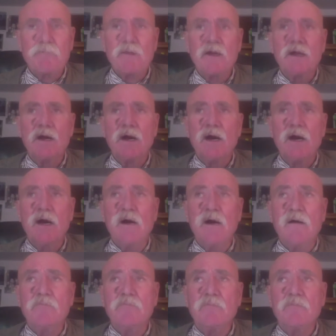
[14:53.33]

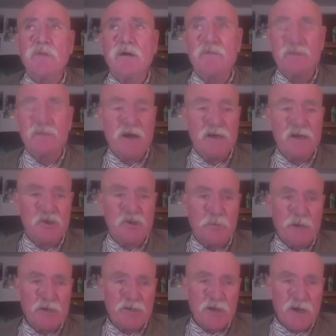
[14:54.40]
of the
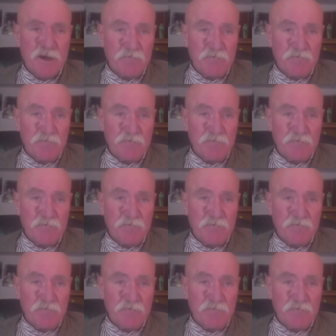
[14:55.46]
Azerbaijani